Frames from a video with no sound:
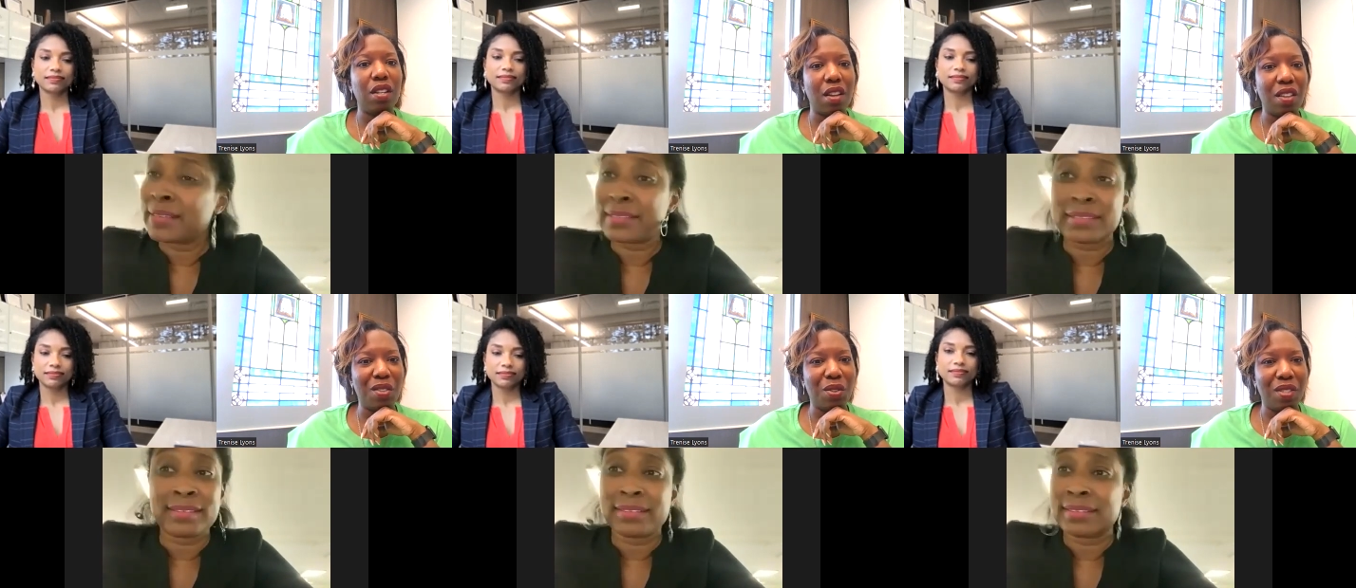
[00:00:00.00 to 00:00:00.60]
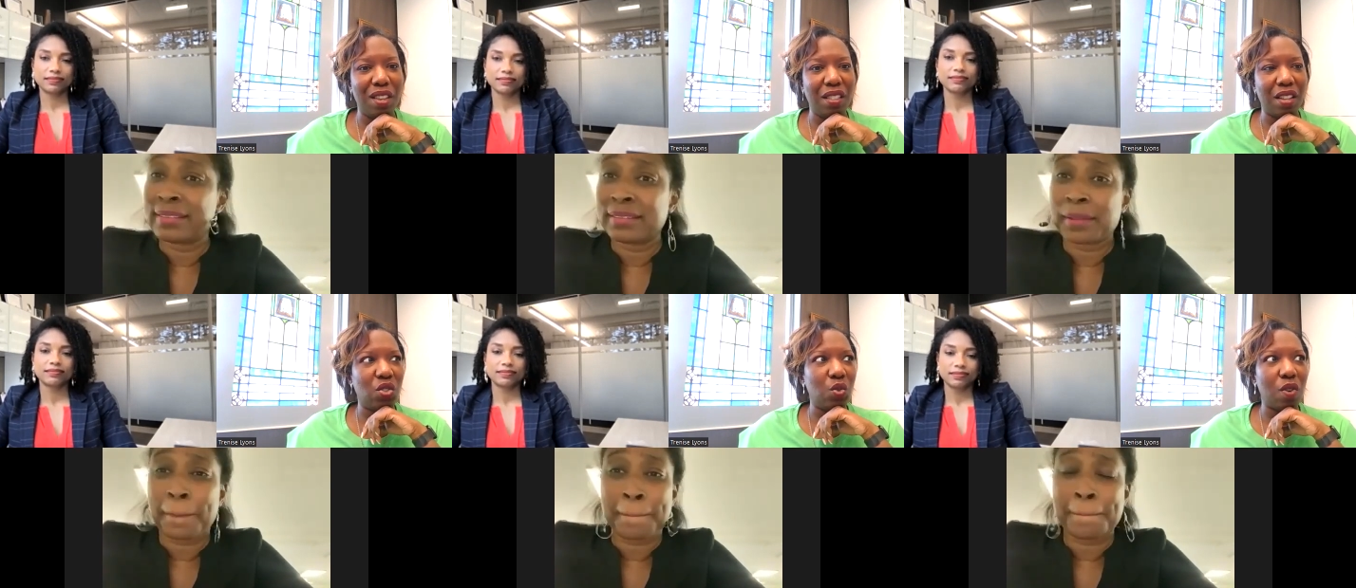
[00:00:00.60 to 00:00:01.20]
Speaker 1: yes. another thing
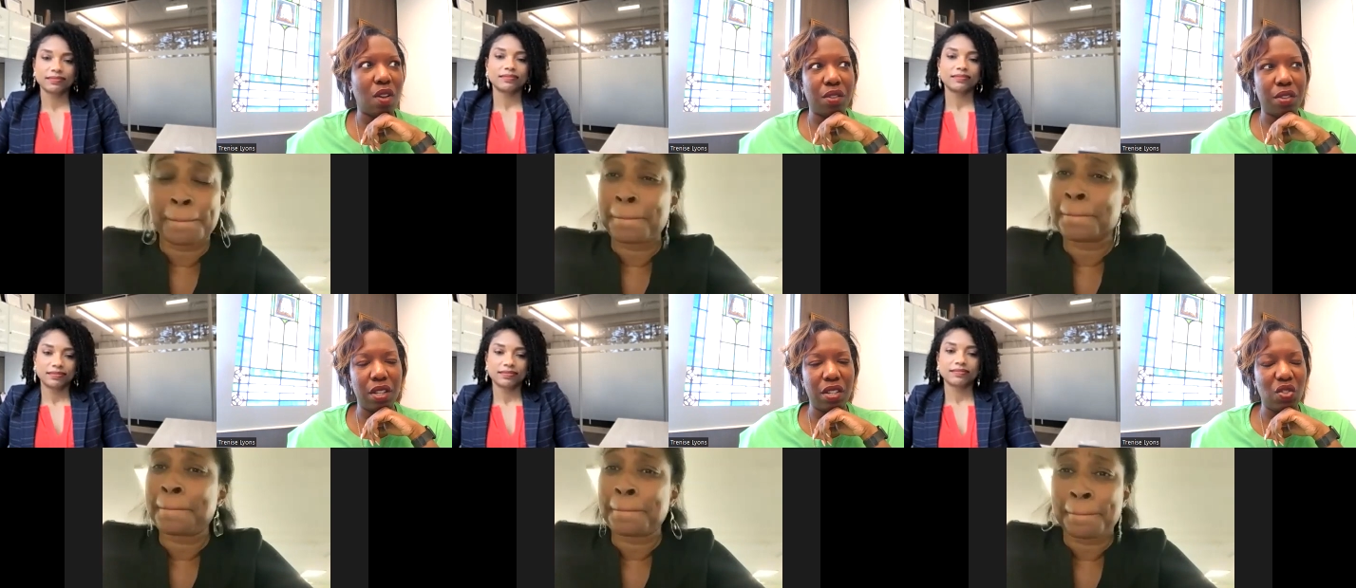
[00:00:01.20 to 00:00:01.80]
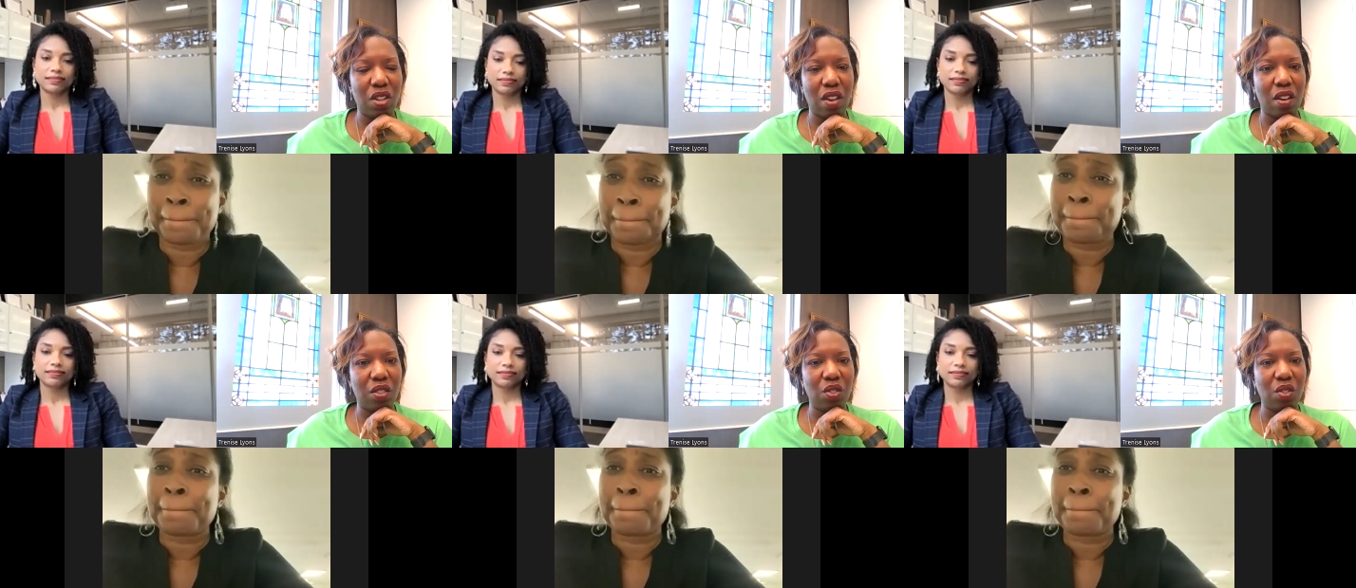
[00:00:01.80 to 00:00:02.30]
that you all are touching on.